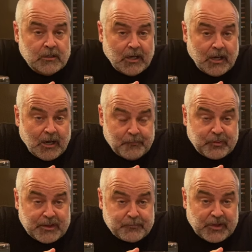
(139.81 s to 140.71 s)
uh,
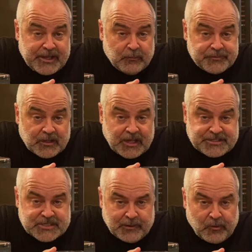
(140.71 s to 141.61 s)
pl playing with the
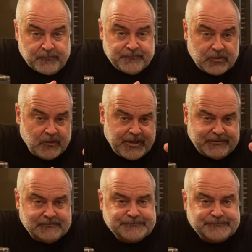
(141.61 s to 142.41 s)
lightsaber. Go ahead.